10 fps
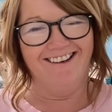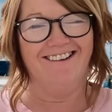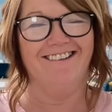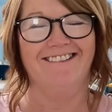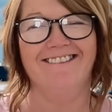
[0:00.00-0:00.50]

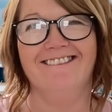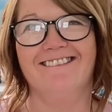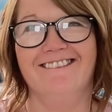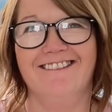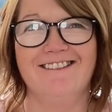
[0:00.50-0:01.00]

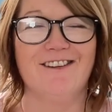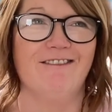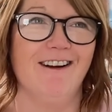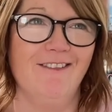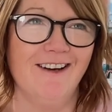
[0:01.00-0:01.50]

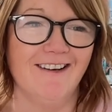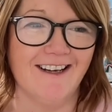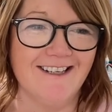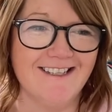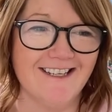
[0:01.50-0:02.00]

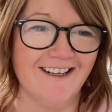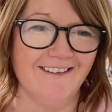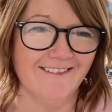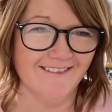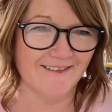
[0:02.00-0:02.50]

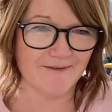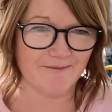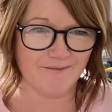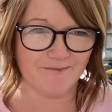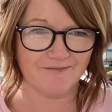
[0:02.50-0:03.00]

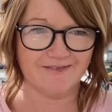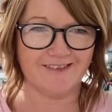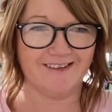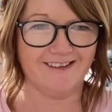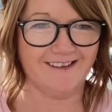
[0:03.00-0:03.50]

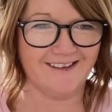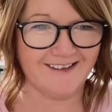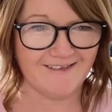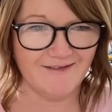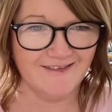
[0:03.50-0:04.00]

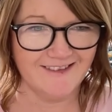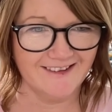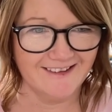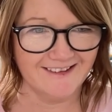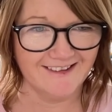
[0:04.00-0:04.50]

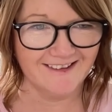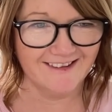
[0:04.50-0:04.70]
(silent)